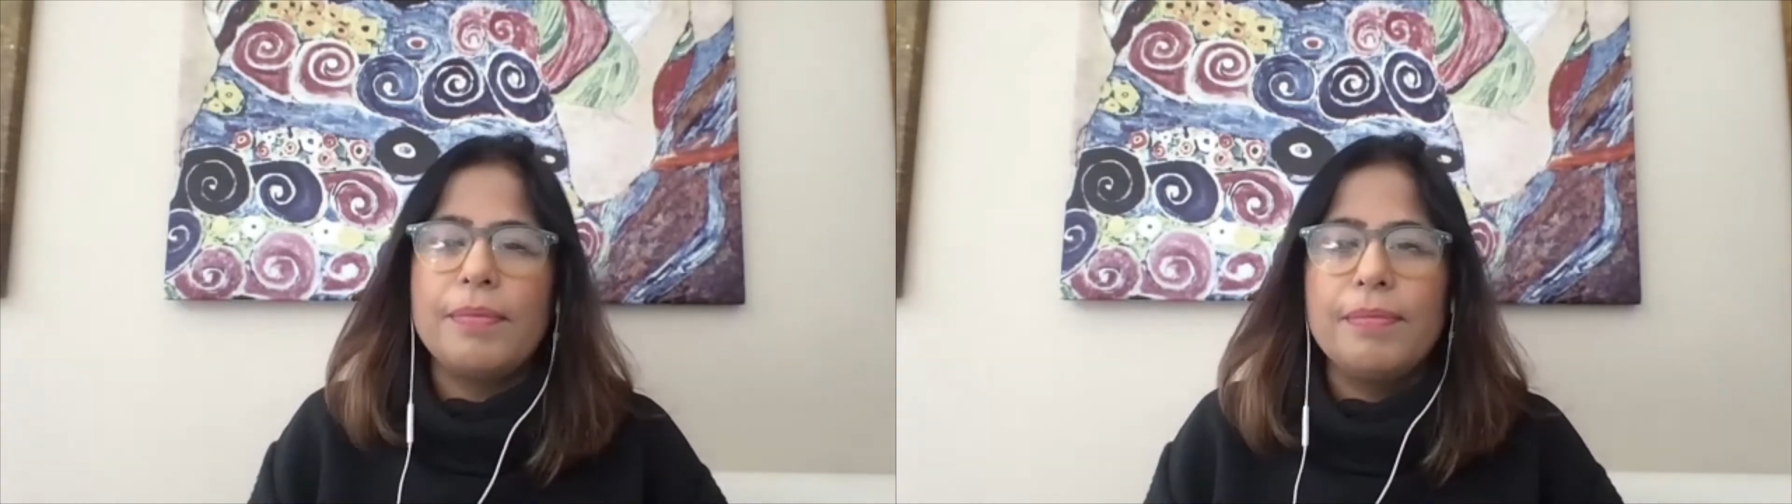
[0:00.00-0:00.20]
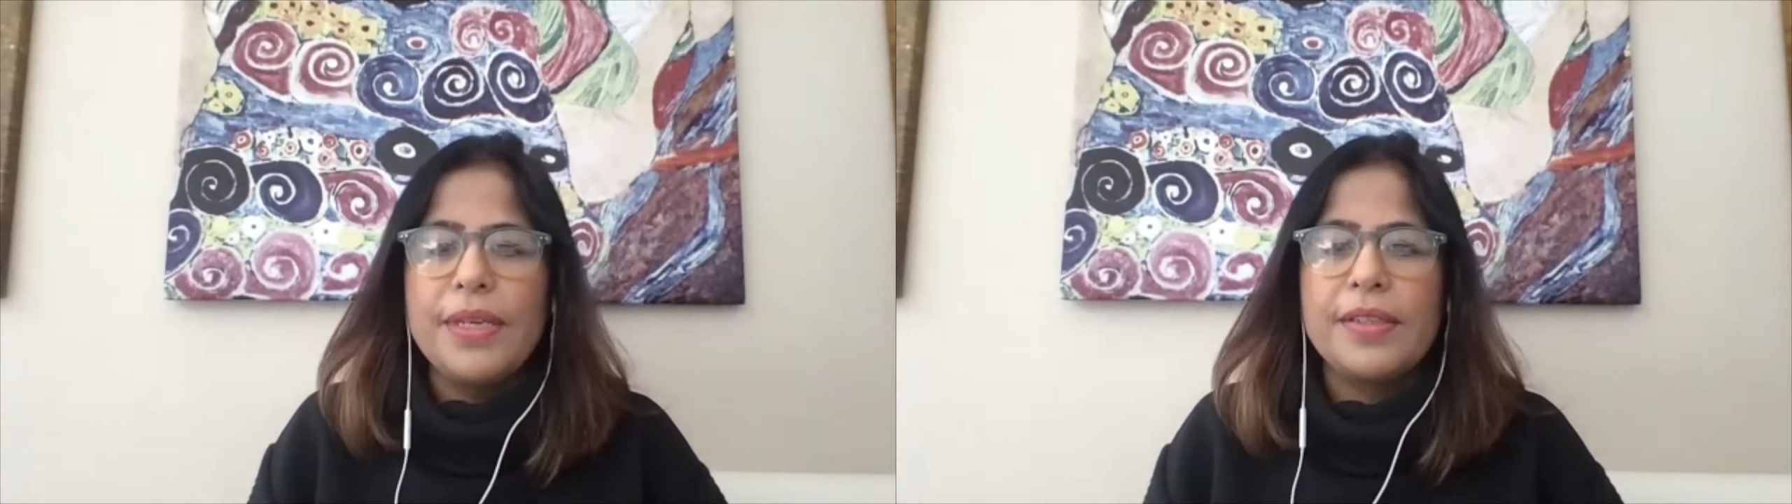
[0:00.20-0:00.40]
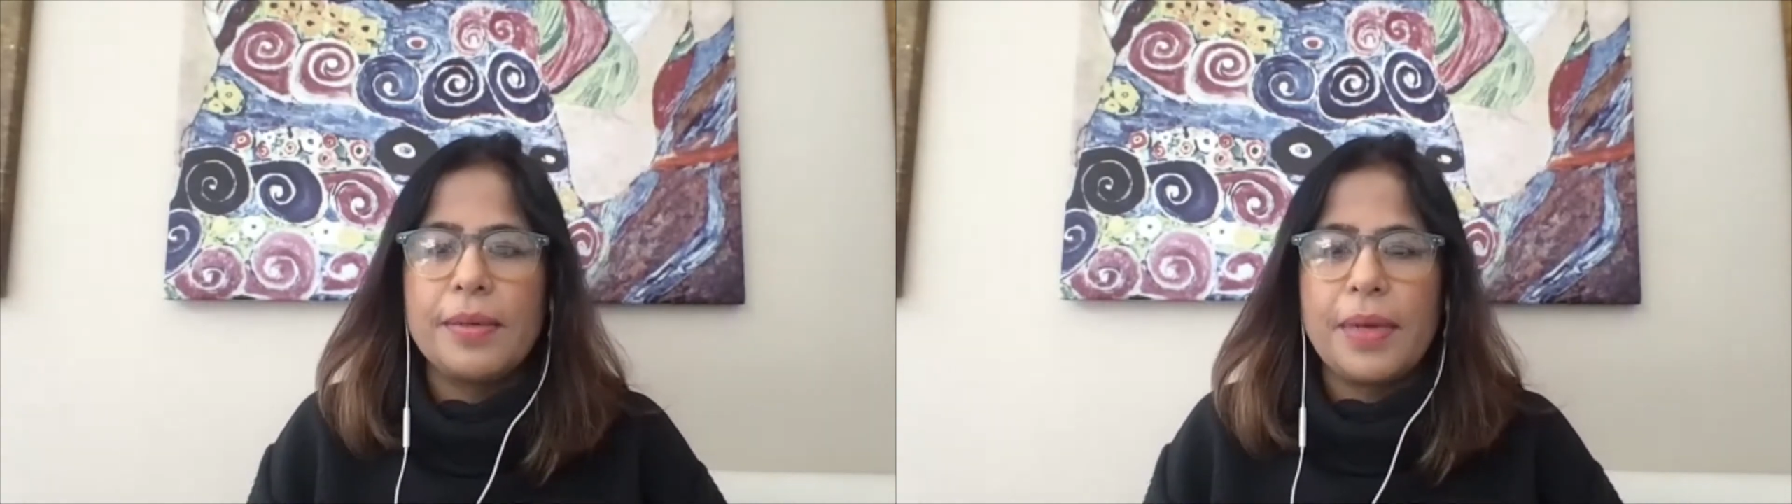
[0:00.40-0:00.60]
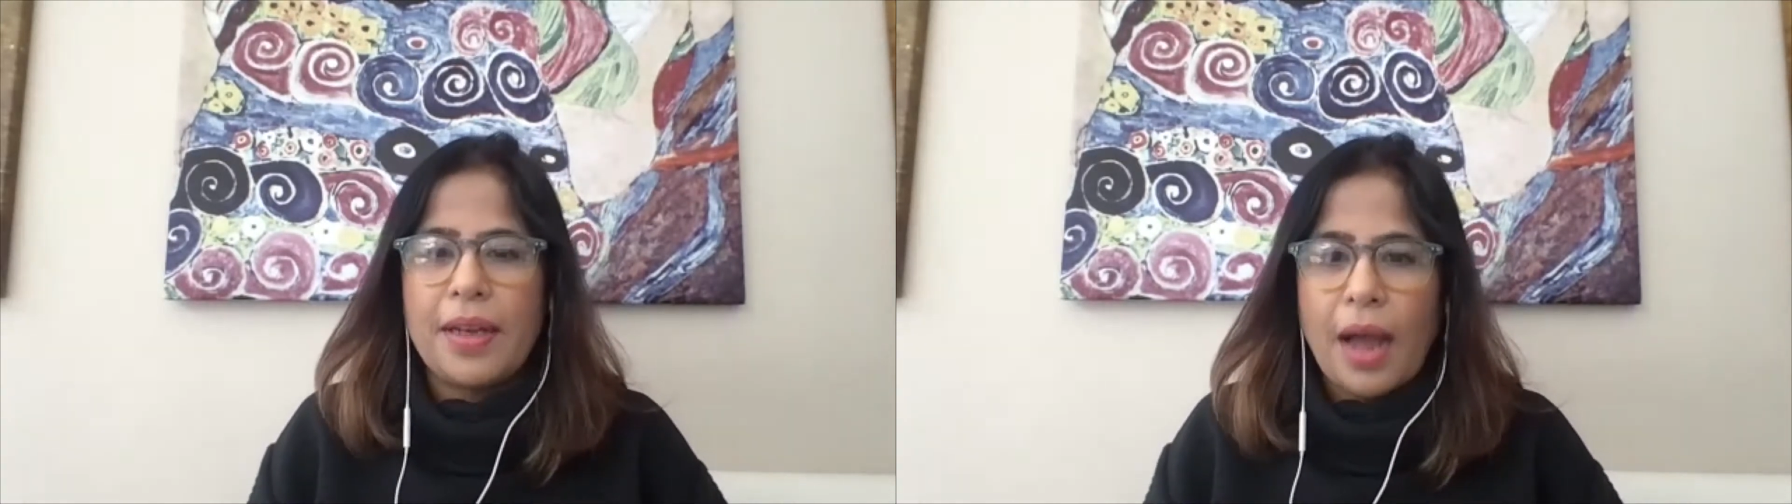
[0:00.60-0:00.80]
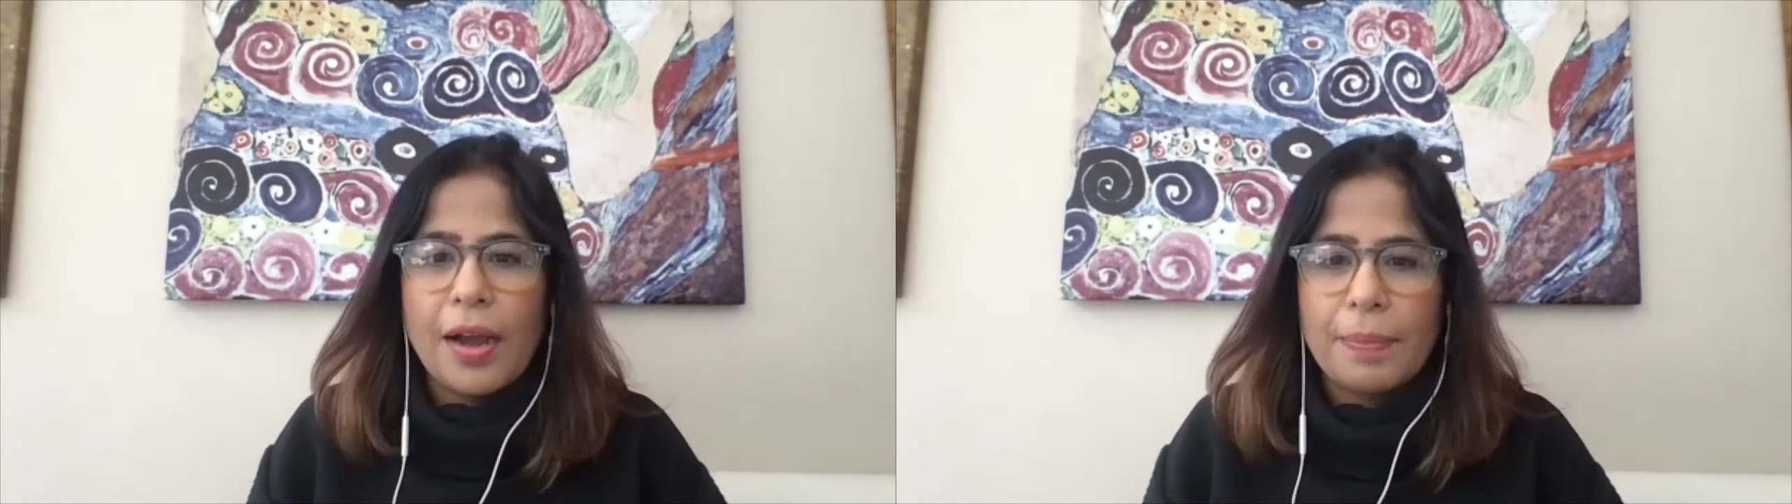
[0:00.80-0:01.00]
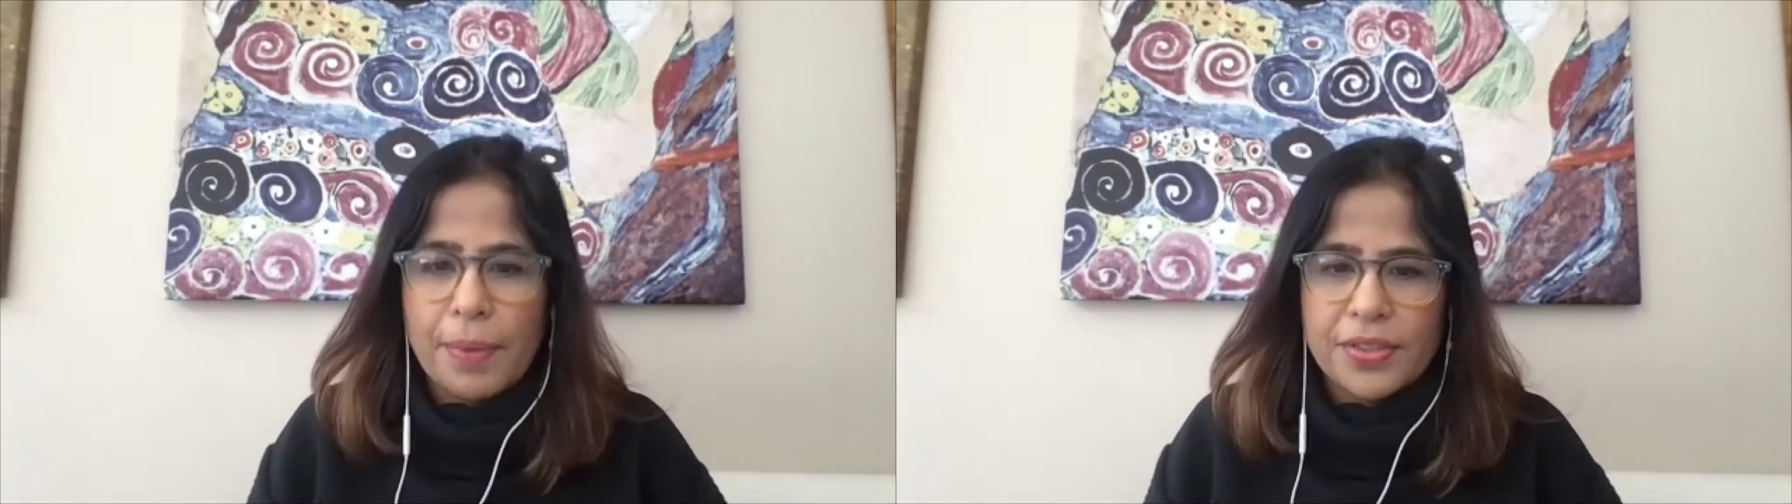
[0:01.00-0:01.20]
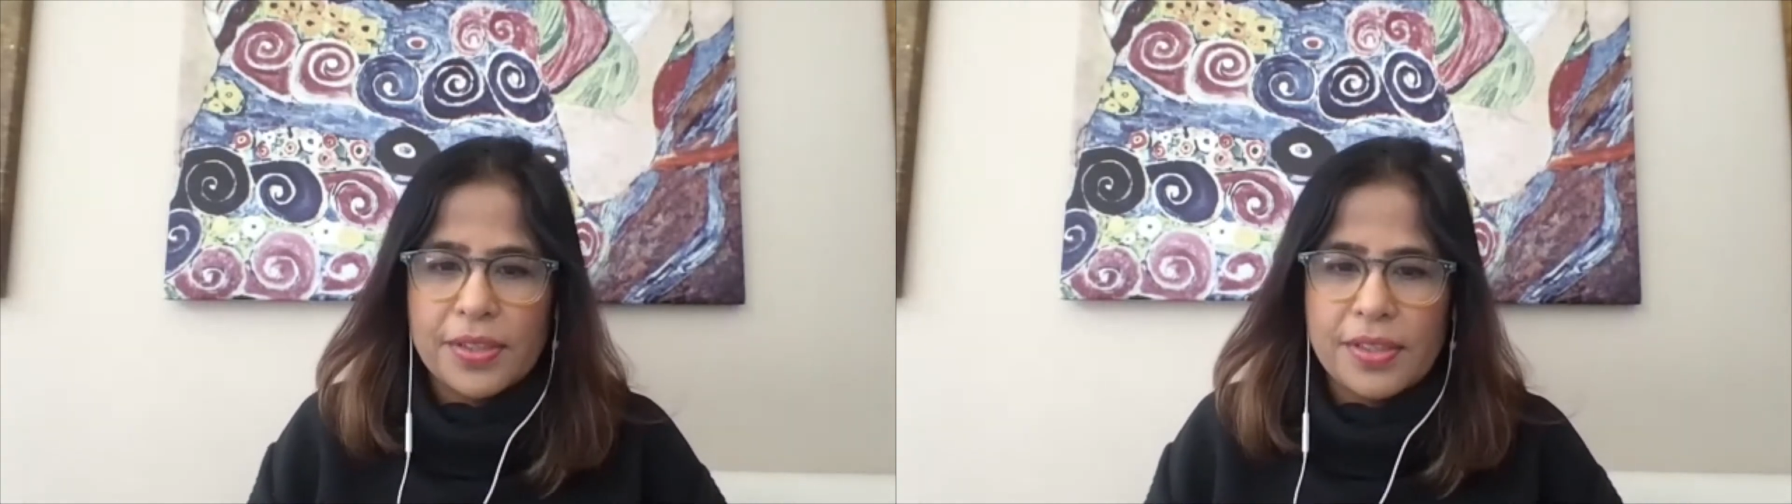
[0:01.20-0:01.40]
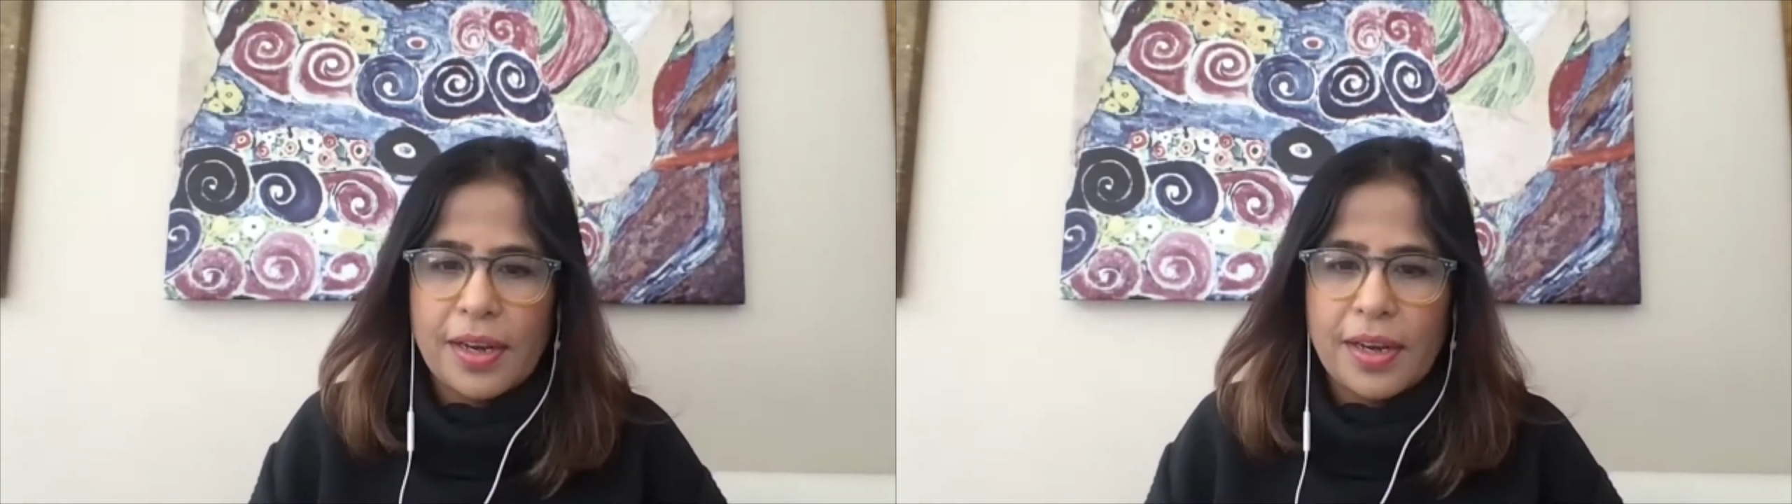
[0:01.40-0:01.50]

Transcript: medium and high budgets,